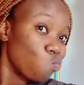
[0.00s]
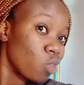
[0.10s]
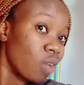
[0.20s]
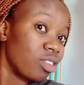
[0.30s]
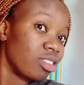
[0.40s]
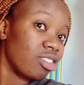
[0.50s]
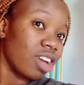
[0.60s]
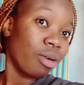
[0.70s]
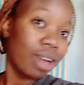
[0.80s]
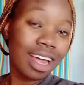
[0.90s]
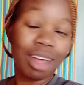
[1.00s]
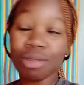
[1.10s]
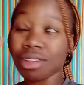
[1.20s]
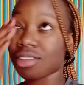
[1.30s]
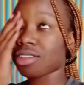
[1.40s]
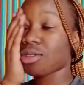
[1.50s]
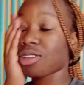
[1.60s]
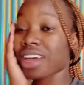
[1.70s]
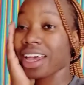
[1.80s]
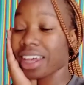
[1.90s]
I've just showered. I was so
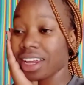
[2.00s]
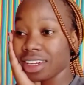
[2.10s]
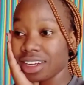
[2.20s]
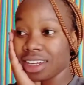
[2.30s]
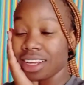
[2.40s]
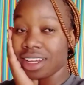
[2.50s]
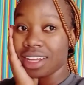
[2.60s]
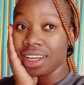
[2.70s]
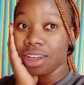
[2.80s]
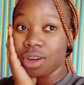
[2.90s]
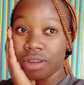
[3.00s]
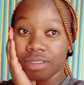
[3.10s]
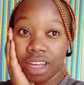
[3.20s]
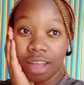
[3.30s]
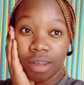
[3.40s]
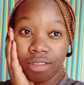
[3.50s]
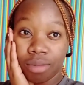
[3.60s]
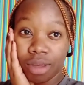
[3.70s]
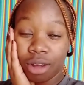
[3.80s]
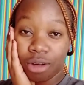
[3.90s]
tired. You know, after coming from
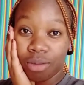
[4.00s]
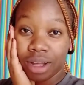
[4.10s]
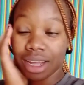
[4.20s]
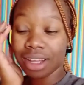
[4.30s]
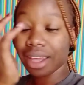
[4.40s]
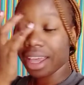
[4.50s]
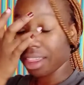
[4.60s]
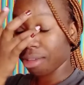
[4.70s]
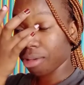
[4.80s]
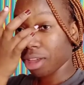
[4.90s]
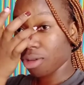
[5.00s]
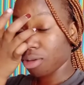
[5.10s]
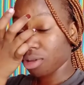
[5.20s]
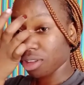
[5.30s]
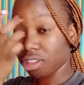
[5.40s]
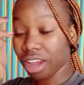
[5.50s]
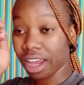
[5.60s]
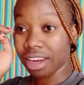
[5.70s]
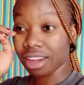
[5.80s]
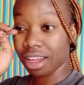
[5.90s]
Gikomba, the way you're always
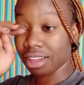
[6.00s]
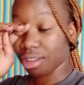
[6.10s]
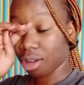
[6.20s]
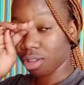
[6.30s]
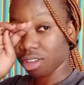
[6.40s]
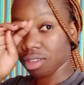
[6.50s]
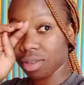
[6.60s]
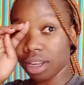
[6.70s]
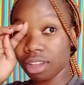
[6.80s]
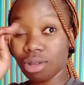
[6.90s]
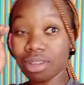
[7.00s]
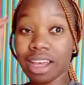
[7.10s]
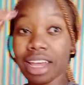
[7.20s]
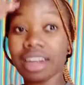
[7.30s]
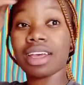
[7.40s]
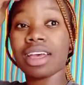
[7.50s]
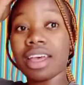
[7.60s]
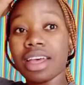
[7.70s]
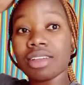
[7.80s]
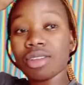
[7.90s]
tired. Yeah, so I was just feeling so tired.
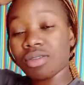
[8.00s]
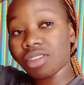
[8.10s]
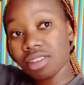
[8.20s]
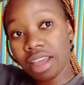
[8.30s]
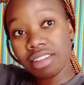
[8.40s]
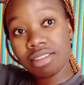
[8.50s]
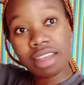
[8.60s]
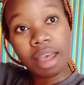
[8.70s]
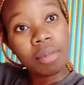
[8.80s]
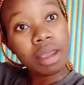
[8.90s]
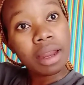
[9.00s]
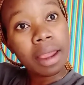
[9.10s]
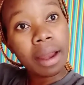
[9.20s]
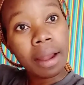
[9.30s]
So I just came in